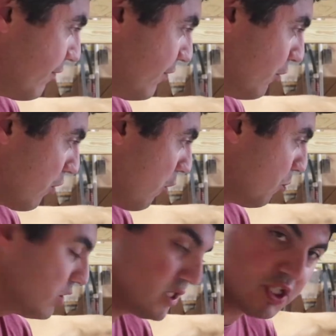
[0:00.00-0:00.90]
if the
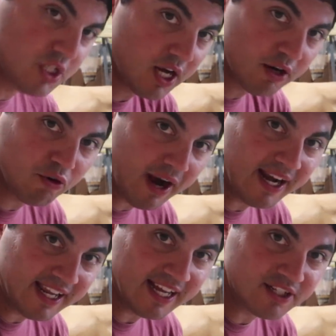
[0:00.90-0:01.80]
rope was snug
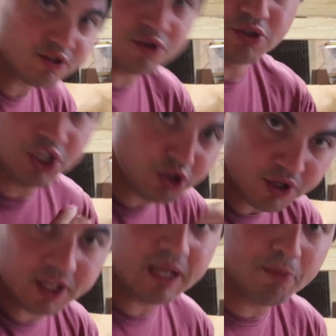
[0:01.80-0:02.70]
right against her so she
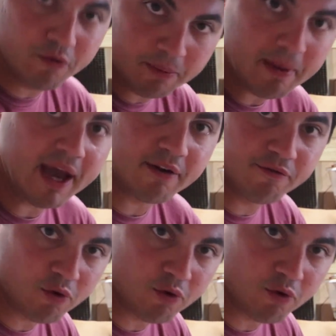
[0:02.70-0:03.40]
couldn't keep moving back and